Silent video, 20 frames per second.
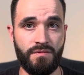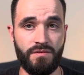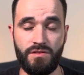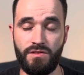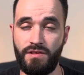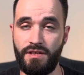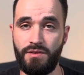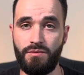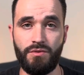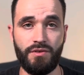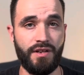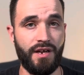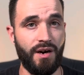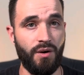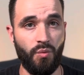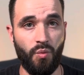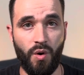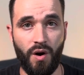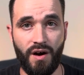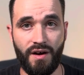they will
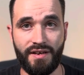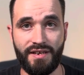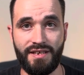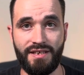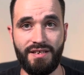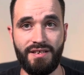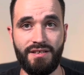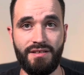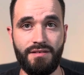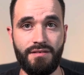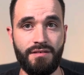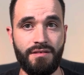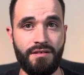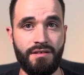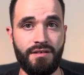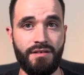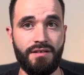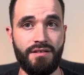not walk in